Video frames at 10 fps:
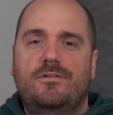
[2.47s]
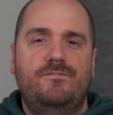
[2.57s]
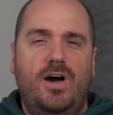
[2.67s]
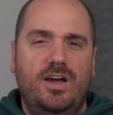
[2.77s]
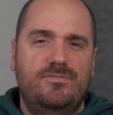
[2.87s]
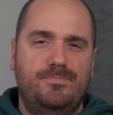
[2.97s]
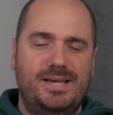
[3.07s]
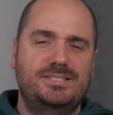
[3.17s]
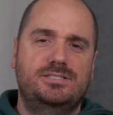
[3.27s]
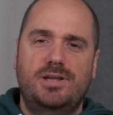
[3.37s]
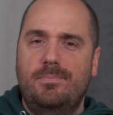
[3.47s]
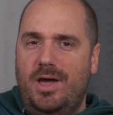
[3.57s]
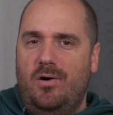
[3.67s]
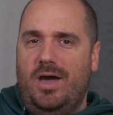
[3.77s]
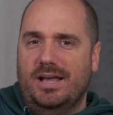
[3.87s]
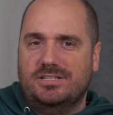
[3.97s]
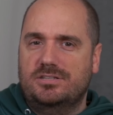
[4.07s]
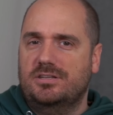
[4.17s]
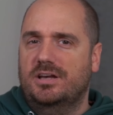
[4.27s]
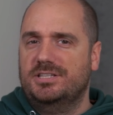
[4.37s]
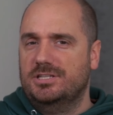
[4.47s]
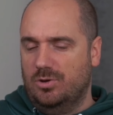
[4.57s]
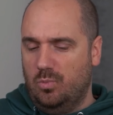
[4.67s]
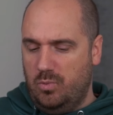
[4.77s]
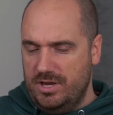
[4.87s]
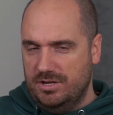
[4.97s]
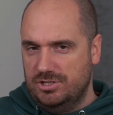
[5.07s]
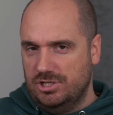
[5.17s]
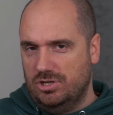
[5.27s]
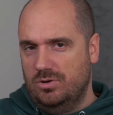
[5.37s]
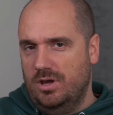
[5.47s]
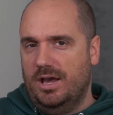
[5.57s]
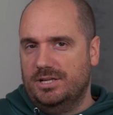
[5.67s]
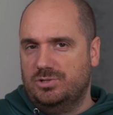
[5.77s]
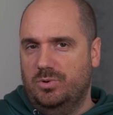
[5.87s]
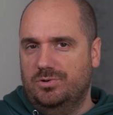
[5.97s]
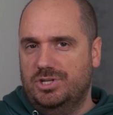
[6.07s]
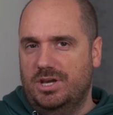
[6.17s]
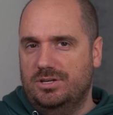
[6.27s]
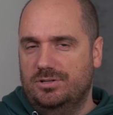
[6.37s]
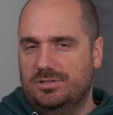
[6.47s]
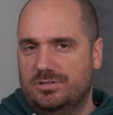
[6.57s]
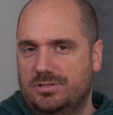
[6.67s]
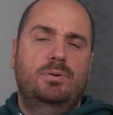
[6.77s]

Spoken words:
the 5 best dumbbell exercises that we can do as wheelchair users.